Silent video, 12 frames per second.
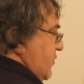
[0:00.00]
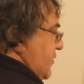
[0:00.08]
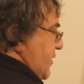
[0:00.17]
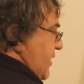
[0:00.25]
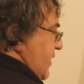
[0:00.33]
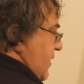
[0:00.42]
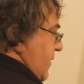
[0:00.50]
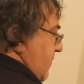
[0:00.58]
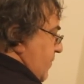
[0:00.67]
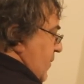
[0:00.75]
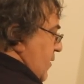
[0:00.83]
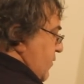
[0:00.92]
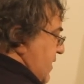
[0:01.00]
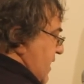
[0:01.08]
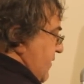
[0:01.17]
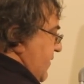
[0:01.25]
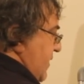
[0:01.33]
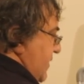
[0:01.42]
to 3, we
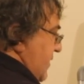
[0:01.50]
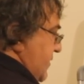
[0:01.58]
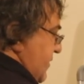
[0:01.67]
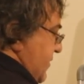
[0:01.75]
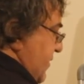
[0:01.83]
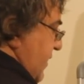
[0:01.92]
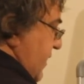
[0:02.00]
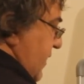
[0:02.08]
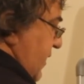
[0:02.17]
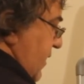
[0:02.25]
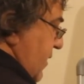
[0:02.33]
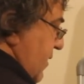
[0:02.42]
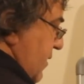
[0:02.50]
have another 3.